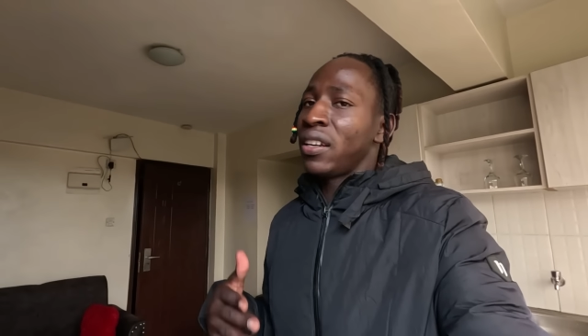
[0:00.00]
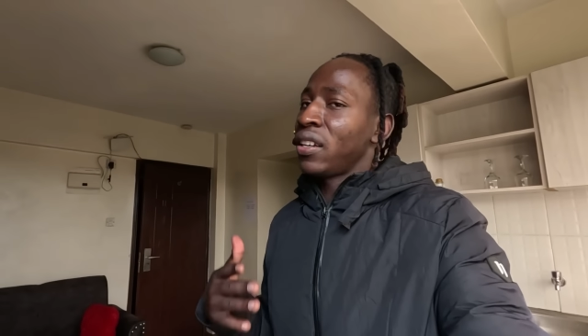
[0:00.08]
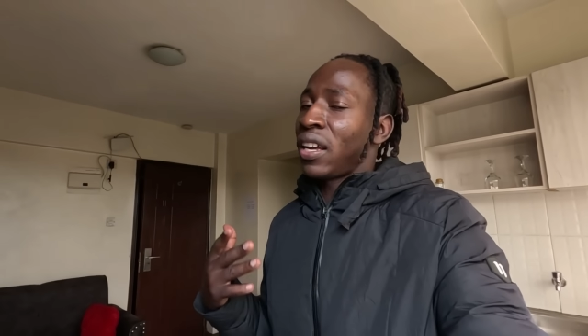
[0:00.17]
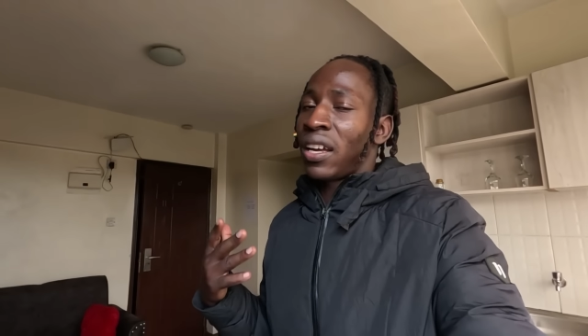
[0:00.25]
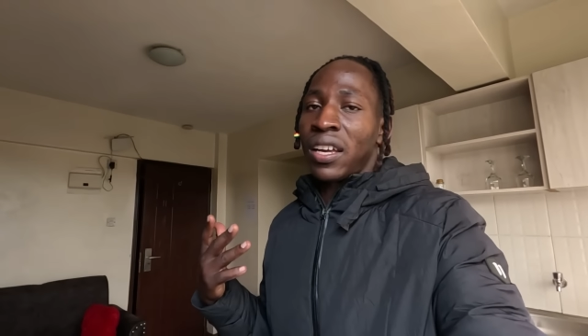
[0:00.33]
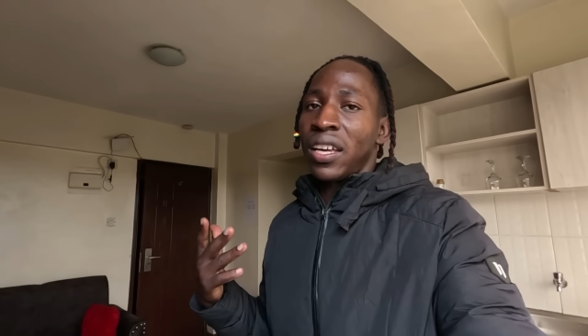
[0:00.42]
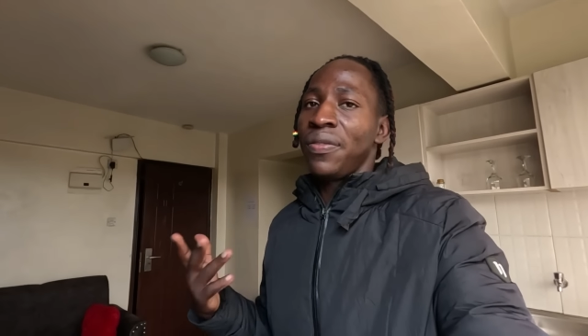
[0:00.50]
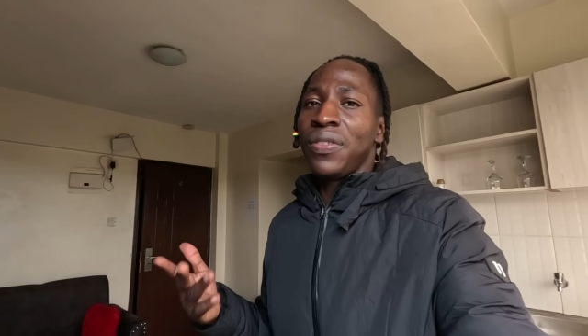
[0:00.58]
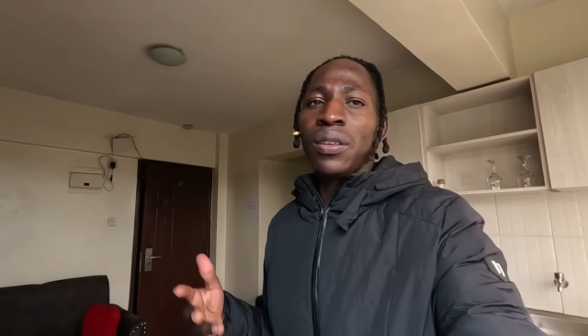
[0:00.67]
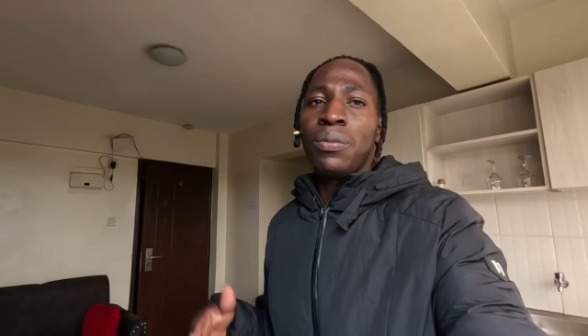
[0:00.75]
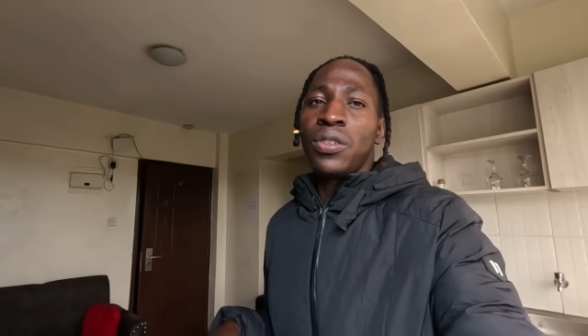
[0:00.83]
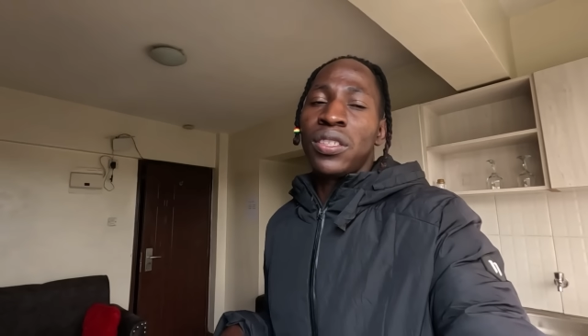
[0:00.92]
and uh,
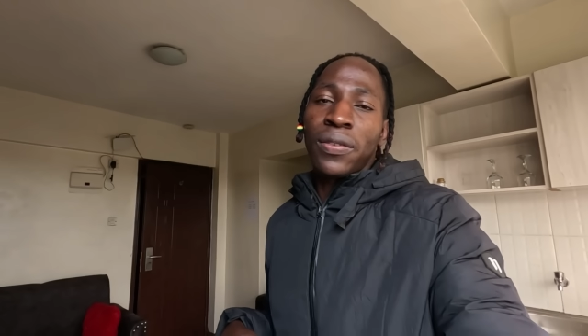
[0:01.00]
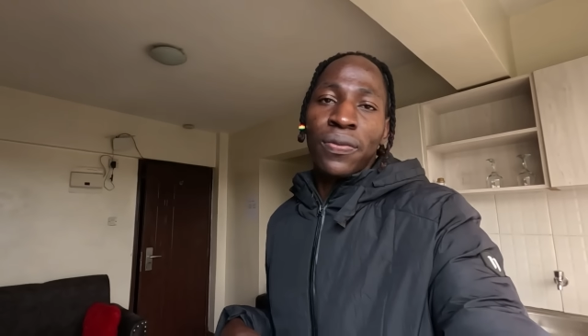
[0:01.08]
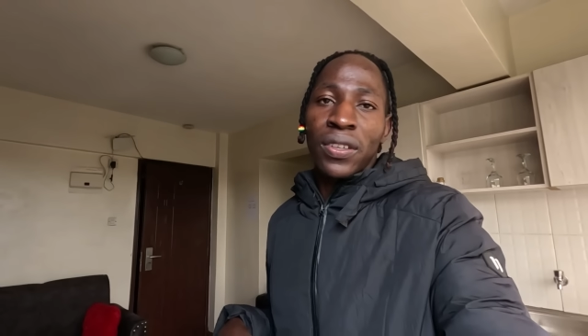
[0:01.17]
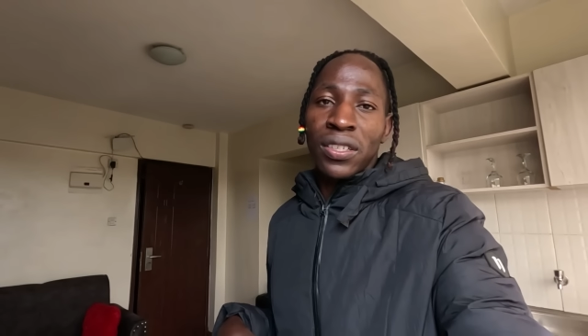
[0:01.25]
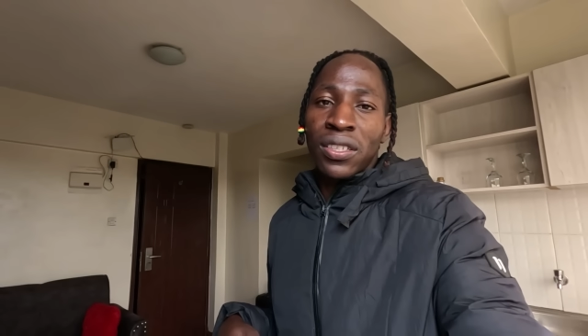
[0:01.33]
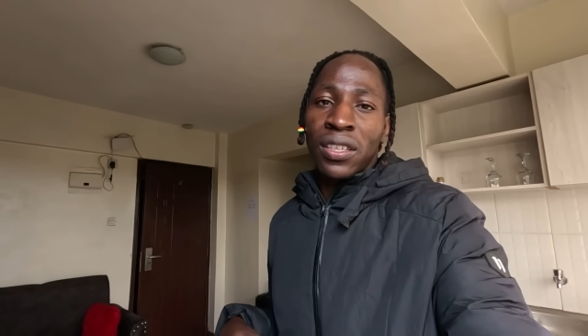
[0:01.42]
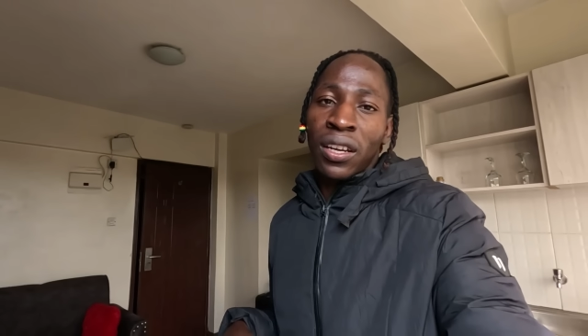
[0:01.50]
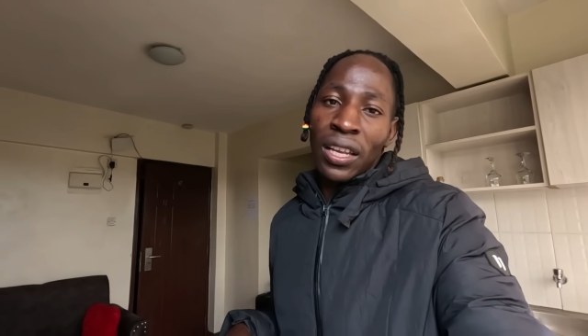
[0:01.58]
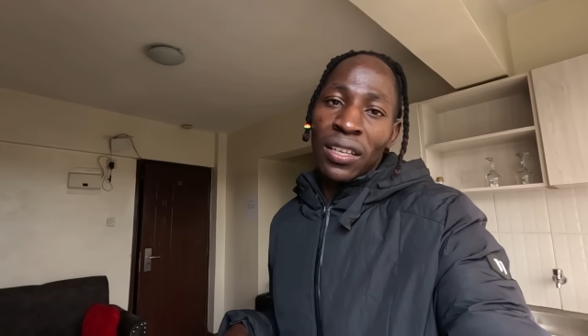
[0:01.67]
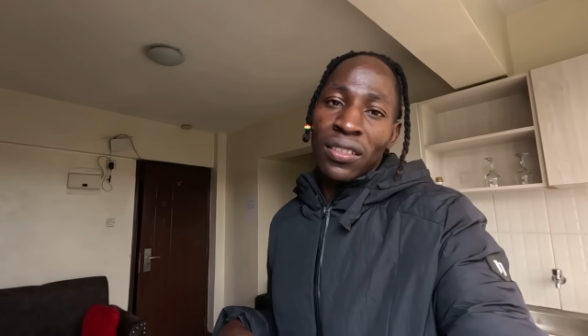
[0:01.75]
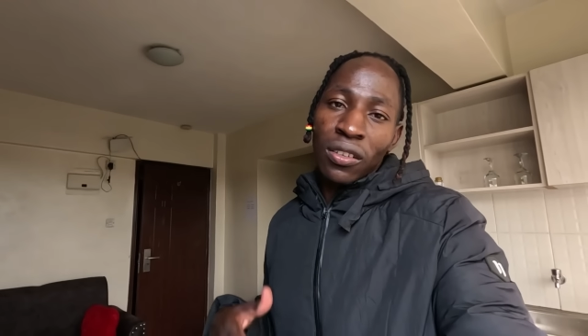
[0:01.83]
I feel motivated.